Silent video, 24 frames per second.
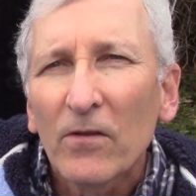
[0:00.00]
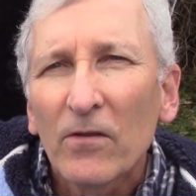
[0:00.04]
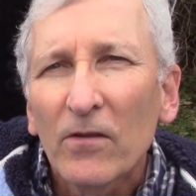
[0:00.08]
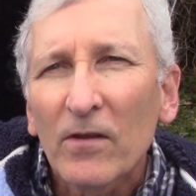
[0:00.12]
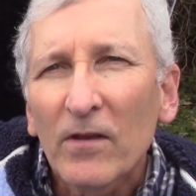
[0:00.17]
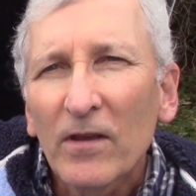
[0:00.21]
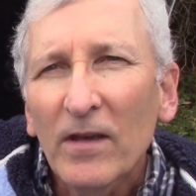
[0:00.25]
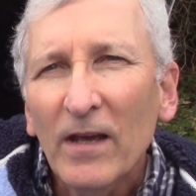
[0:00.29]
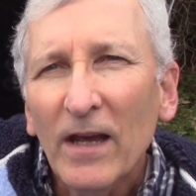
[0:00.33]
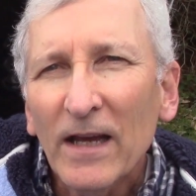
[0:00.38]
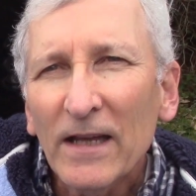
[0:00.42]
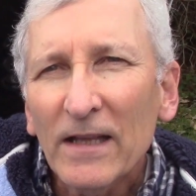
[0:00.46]
The
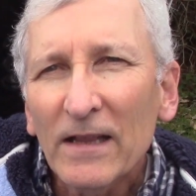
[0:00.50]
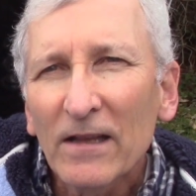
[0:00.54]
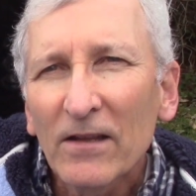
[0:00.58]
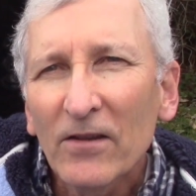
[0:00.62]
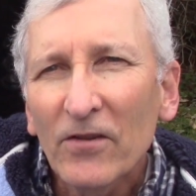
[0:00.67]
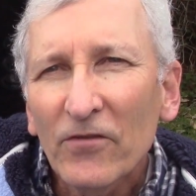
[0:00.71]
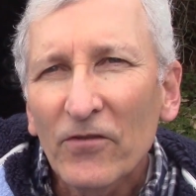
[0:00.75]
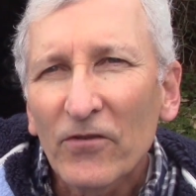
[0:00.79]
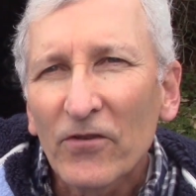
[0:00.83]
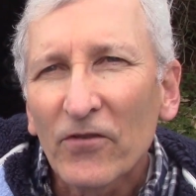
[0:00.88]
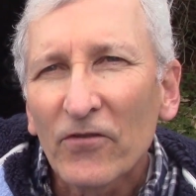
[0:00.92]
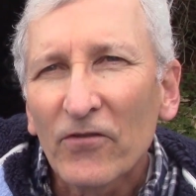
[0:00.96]

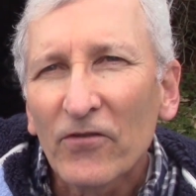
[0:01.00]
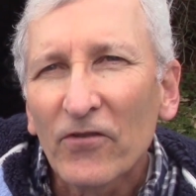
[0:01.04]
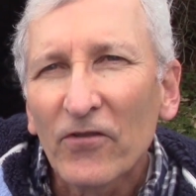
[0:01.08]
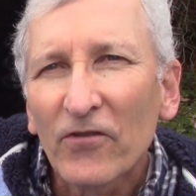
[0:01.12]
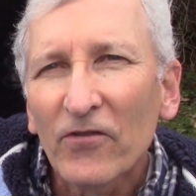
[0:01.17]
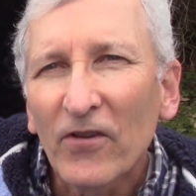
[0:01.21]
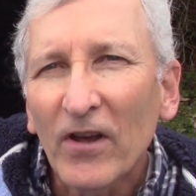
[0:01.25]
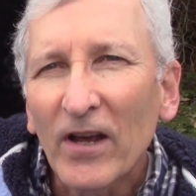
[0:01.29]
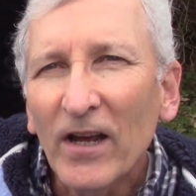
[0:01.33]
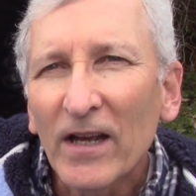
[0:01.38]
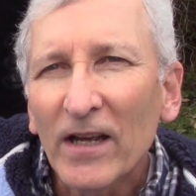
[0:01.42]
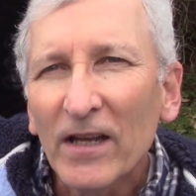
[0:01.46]
catalyst is
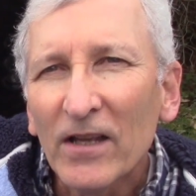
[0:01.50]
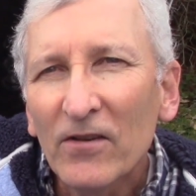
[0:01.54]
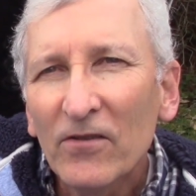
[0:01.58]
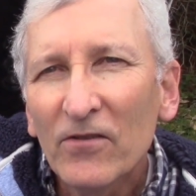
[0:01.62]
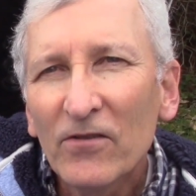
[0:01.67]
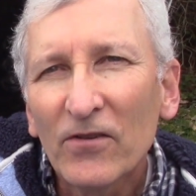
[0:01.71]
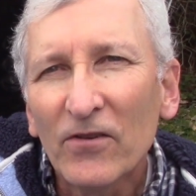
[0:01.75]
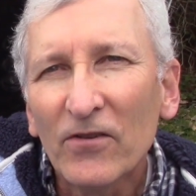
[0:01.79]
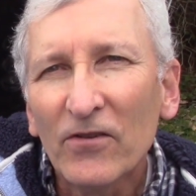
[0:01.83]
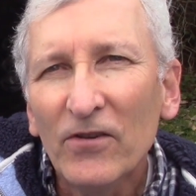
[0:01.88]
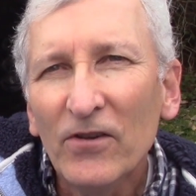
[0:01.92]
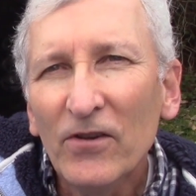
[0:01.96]

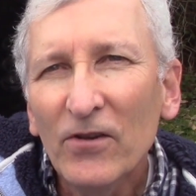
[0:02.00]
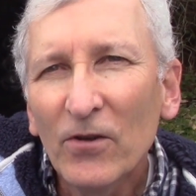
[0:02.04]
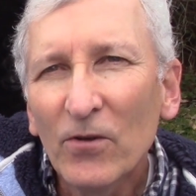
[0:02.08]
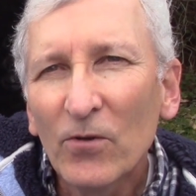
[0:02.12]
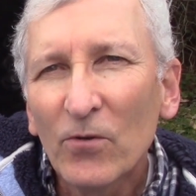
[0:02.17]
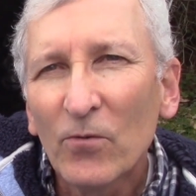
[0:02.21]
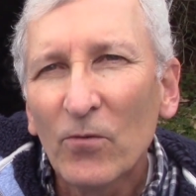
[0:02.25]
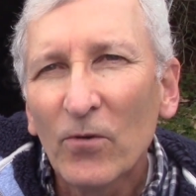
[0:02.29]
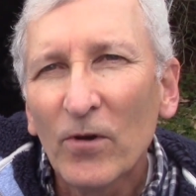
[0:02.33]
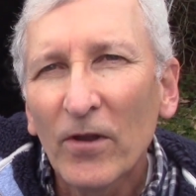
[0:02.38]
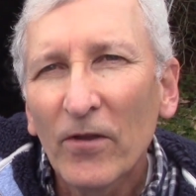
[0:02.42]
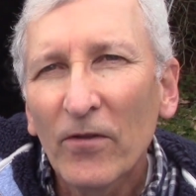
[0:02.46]
designed to
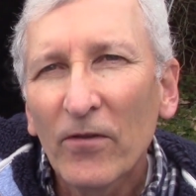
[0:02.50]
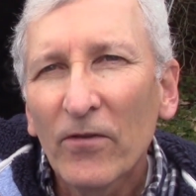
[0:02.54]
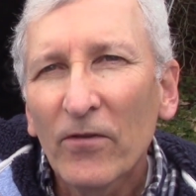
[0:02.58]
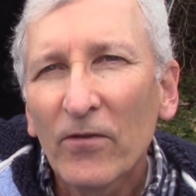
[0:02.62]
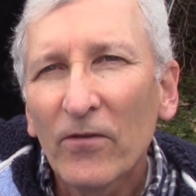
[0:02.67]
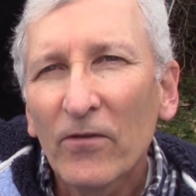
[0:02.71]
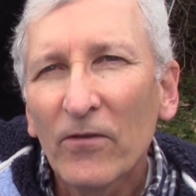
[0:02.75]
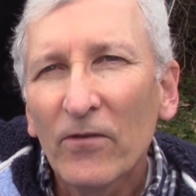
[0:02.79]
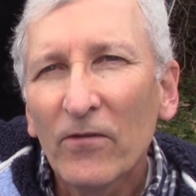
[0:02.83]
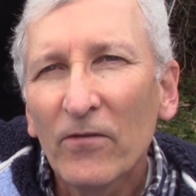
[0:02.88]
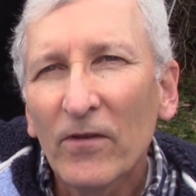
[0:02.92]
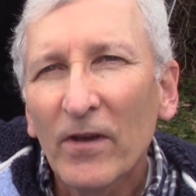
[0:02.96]
deal
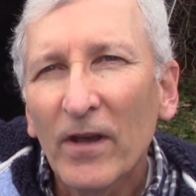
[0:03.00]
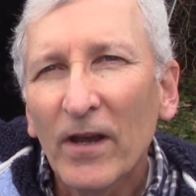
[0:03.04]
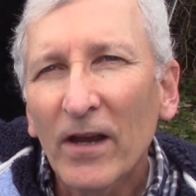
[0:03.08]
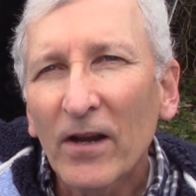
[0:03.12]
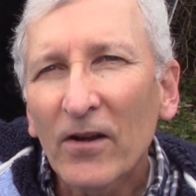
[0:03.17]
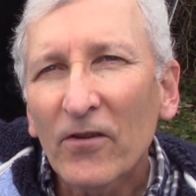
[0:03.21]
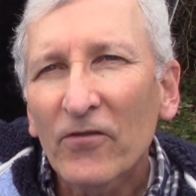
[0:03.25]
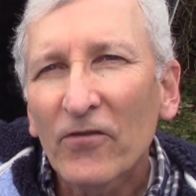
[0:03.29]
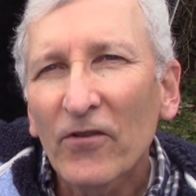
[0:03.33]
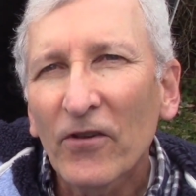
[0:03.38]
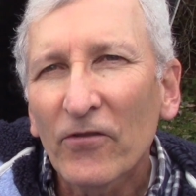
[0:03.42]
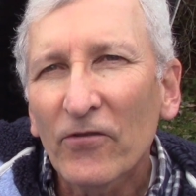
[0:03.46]
with
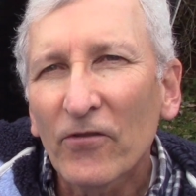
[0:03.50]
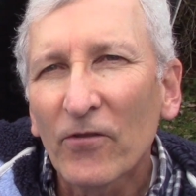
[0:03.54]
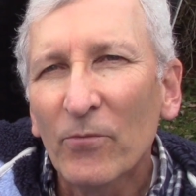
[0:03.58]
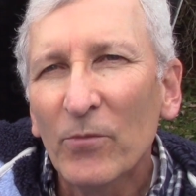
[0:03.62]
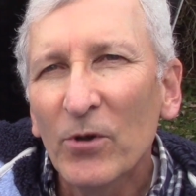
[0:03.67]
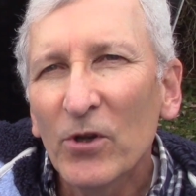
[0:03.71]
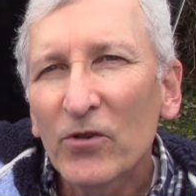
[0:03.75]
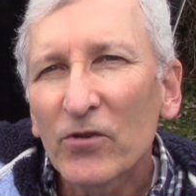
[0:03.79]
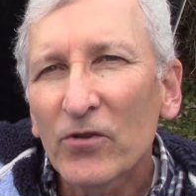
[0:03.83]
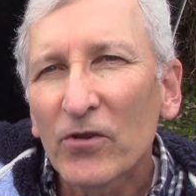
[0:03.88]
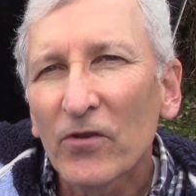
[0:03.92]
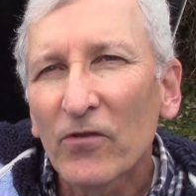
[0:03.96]
excess
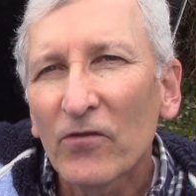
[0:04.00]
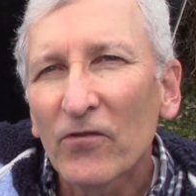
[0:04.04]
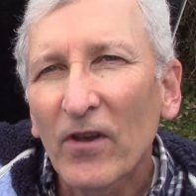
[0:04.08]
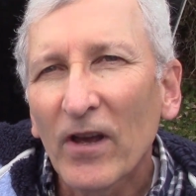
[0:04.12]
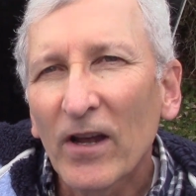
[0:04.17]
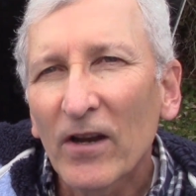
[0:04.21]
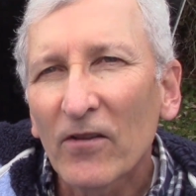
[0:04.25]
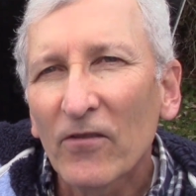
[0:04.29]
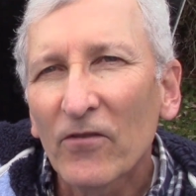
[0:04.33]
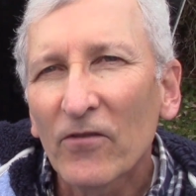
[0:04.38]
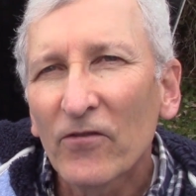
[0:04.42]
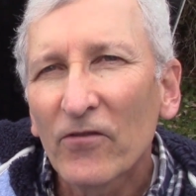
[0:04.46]
emissions
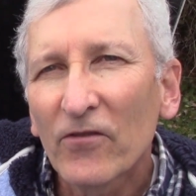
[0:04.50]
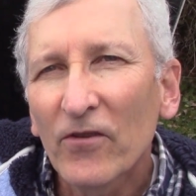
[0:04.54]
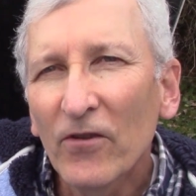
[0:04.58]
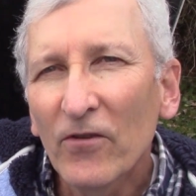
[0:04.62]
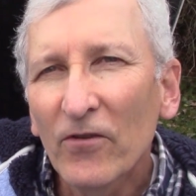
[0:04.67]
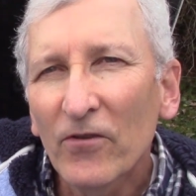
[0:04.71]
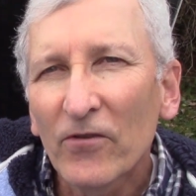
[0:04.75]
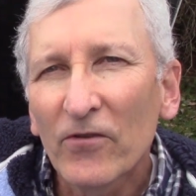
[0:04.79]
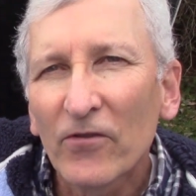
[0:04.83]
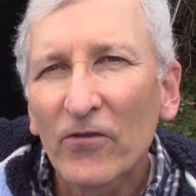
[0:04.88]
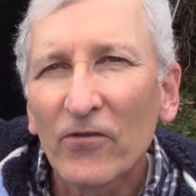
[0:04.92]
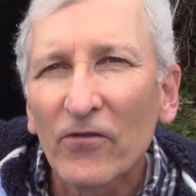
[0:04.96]
out of the
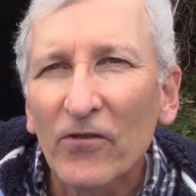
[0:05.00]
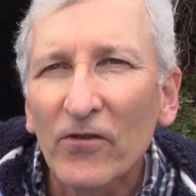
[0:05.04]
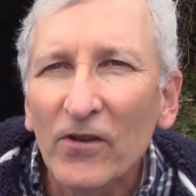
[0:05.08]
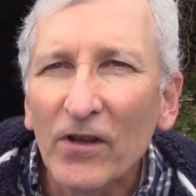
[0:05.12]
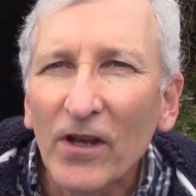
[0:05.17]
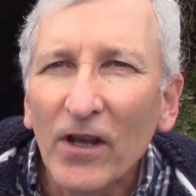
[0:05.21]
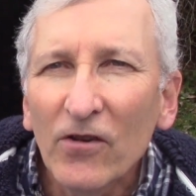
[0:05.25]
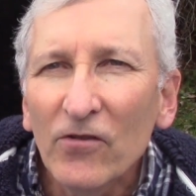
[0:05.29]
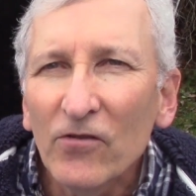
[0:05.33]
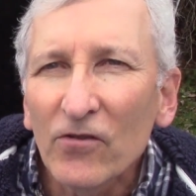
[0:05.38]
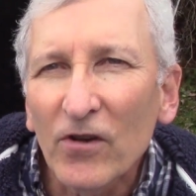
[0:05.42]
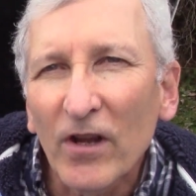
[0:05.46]
cylinders in the
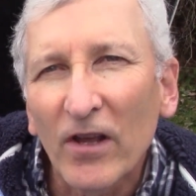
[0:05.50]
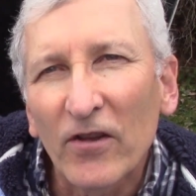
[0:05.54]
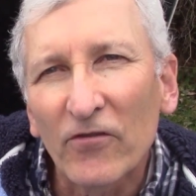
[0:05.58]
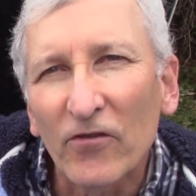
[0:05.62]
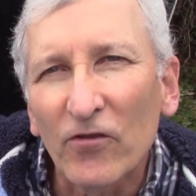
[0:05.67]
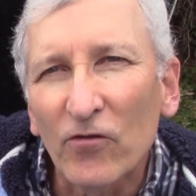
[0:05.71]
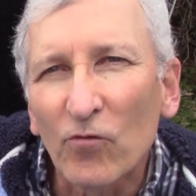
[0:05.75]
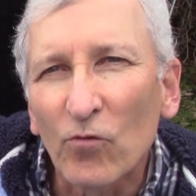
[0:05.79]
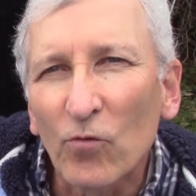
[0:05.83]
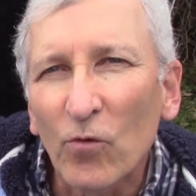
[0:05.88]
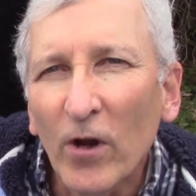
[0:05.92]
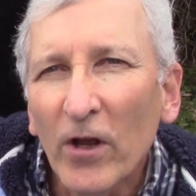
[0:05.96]
engine as
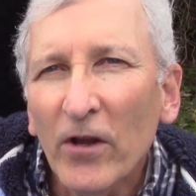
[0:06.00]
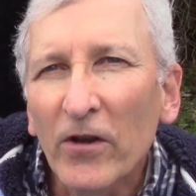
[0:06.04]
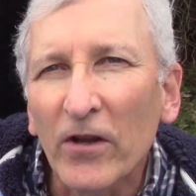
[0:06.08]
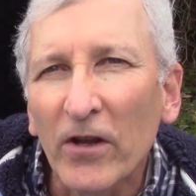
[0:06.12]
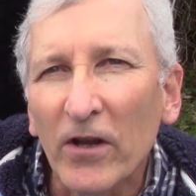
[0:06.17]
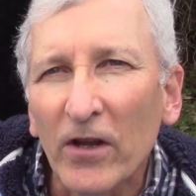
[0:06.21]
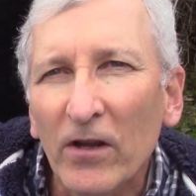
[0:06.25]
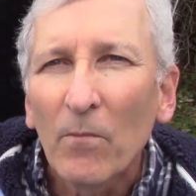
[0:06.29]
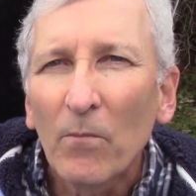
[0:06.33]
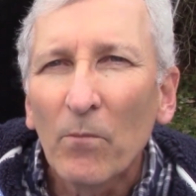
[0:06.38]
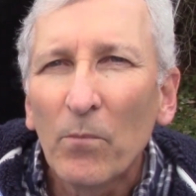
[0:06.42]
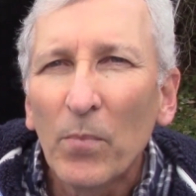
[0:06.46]
it's
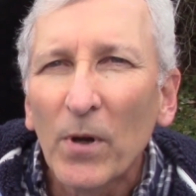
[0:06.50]
running.